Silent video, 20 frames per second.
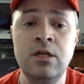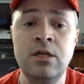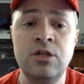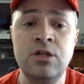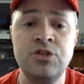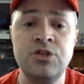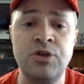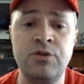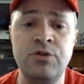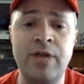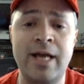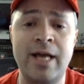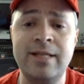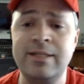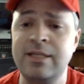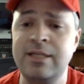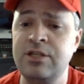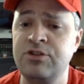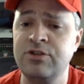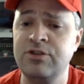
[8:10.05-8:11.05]
So
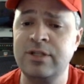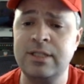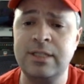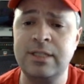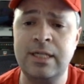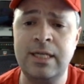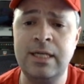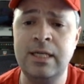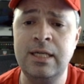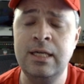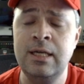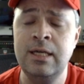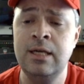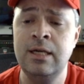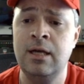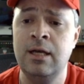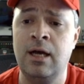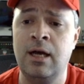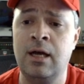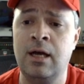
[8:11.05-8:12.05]
that's interesting.
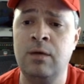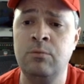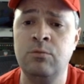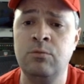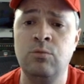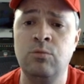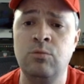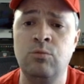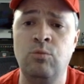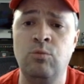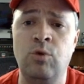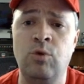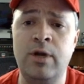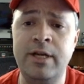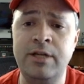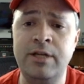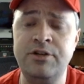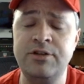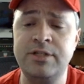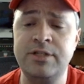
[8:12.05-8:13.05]
One
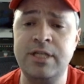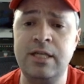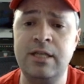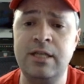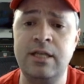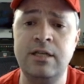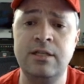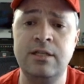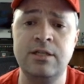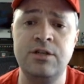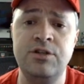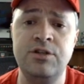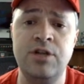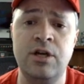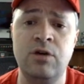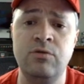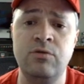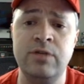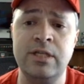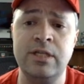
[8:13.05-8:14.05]
interesting thing to
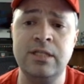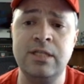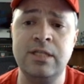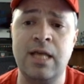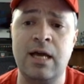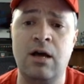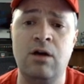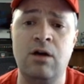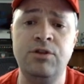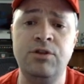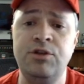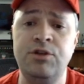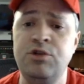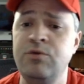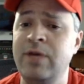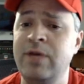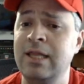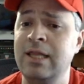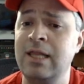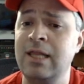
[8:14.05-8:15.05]
note is that although
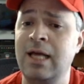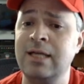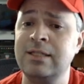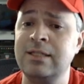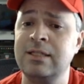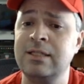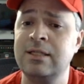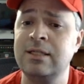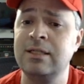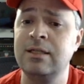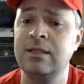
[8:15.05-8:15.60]
you get less